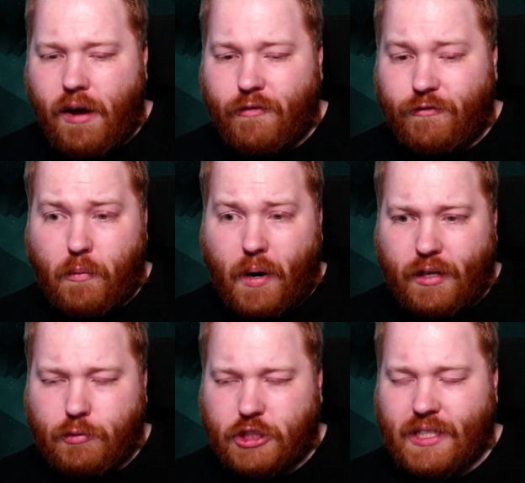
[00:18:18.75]
for
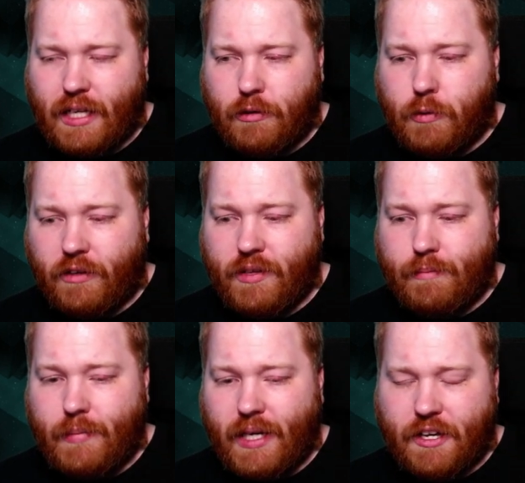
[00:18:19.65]
one, which is like one of the
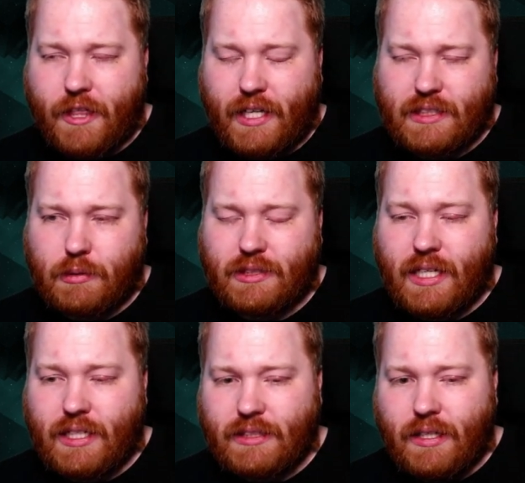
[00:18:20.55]
bigger things I would
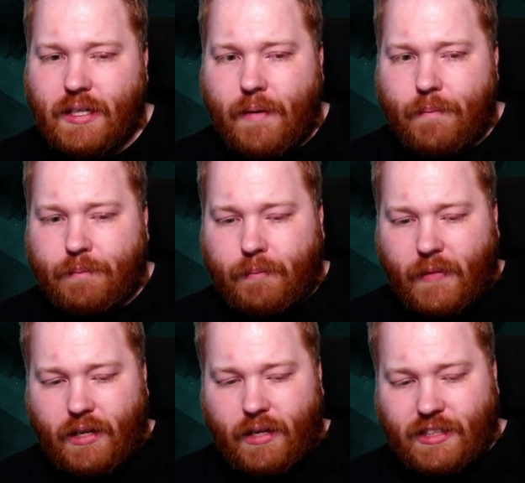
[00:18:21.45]
say, is
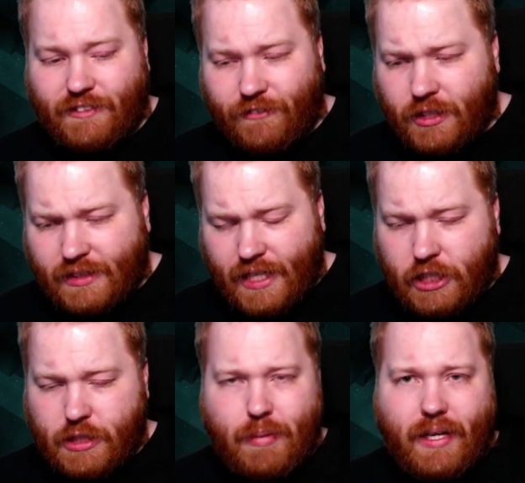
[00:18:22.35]
the first day
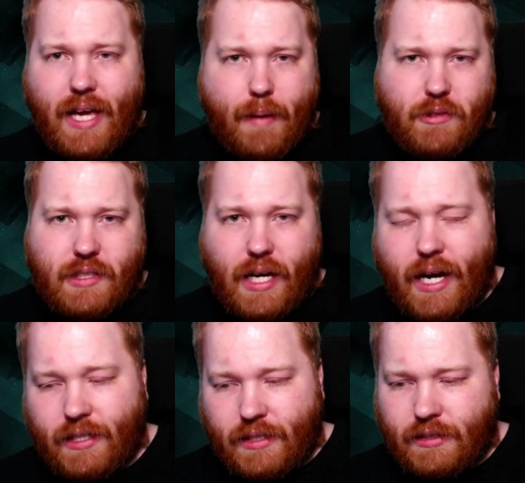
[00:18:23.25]
Shinpei came to the
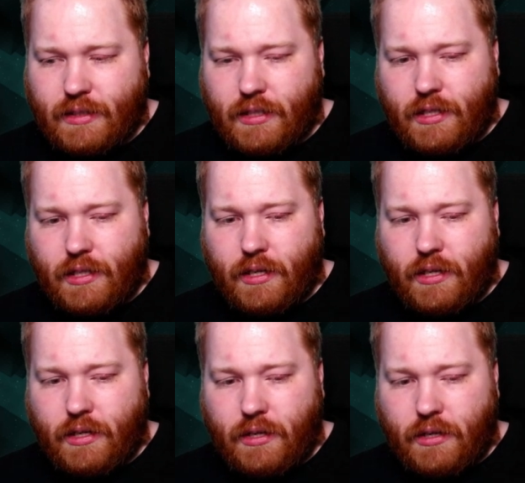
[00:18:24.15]
island,
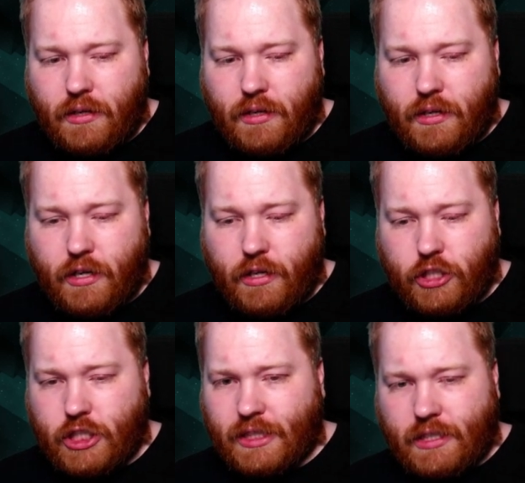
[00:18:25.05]
he
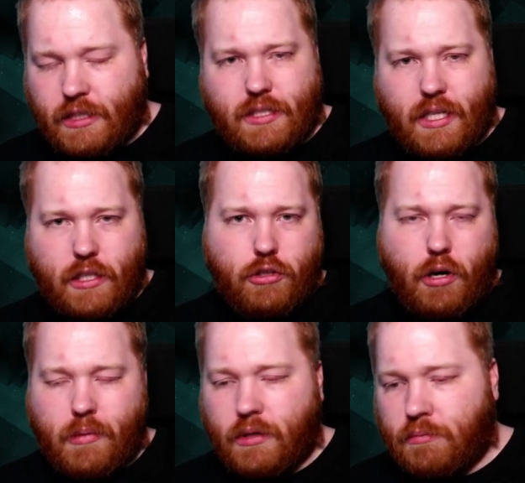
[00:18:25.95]
just did his like
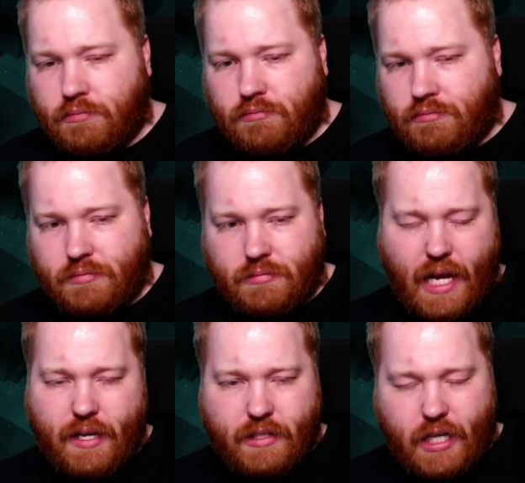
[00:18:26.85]
normal
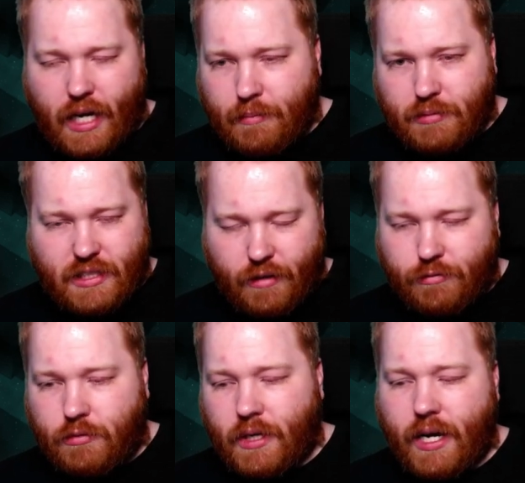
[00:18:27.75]
daytime
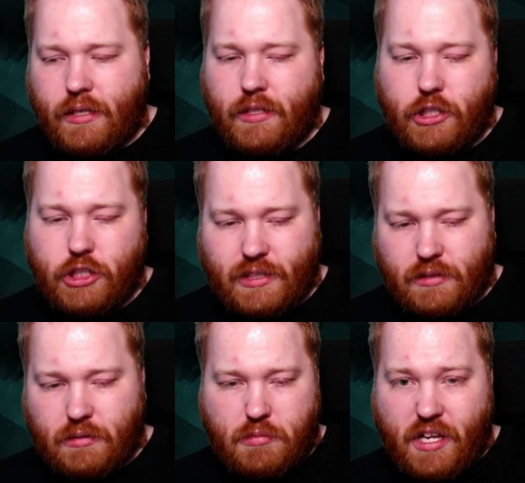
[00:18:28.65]
stuff, right? He just
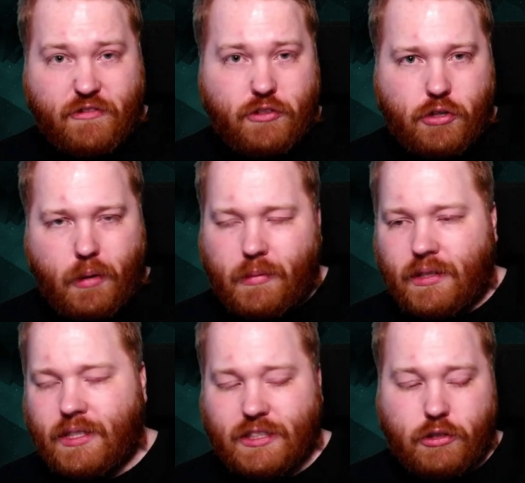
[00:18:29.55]
lived
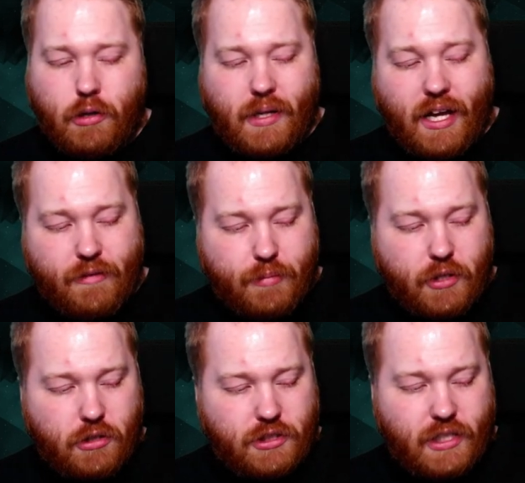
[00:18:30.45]
his normal life
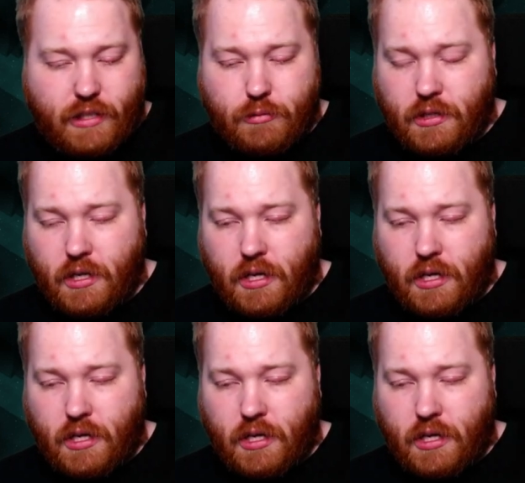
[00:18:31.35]
because he didn't